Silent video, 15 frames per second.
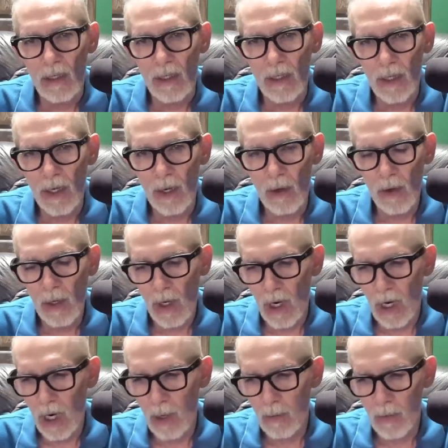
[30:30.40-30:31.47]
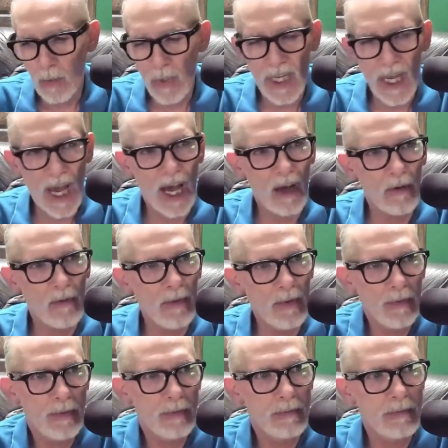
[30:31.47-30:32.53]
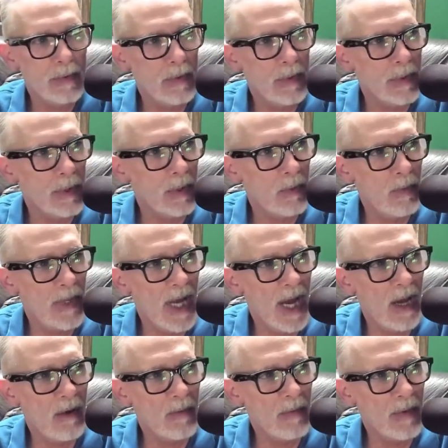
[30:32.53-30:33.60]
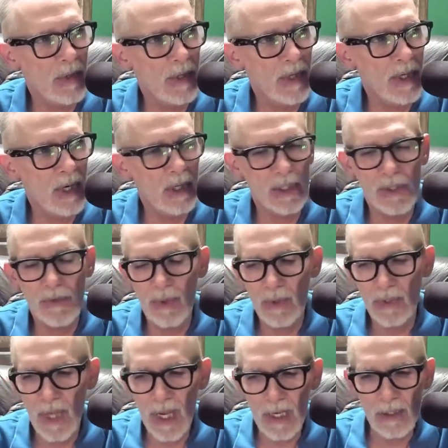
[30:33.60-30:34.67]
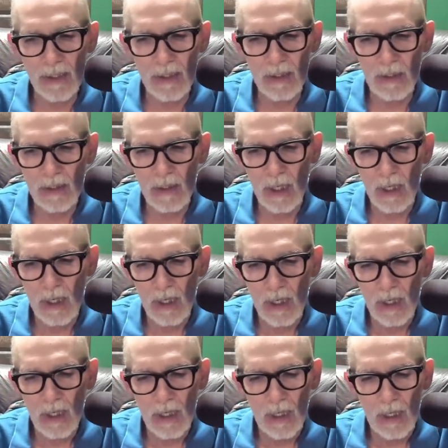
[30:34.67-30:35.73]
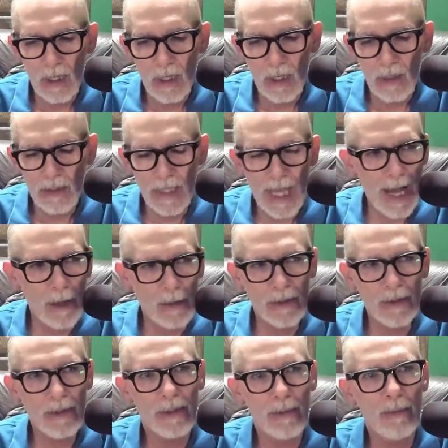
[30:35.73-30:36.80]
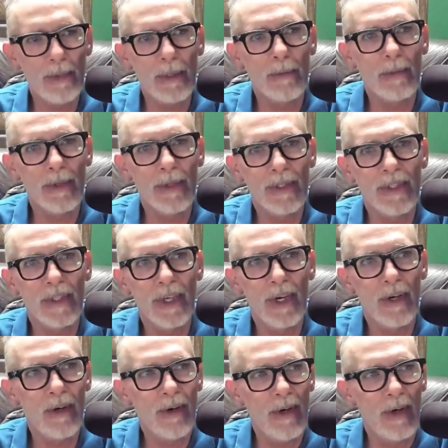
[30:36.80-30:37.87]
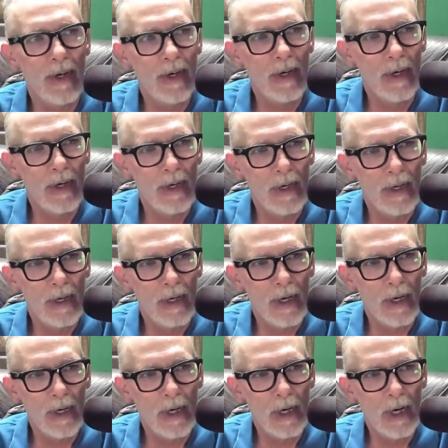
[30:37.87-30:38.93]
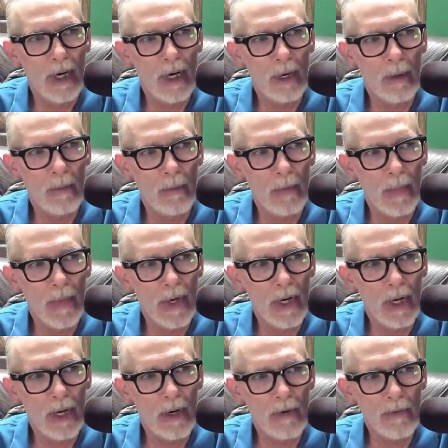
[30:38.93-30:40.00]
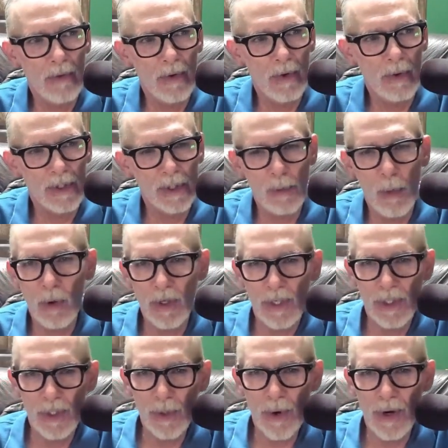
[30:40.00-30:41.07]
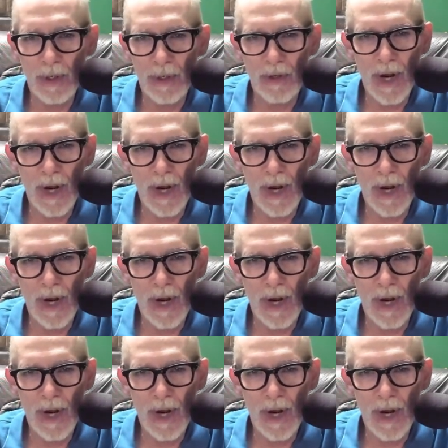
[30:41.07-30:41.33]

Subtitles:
We have in Huntsville, Texas, thousands of people in jail for smoking a joint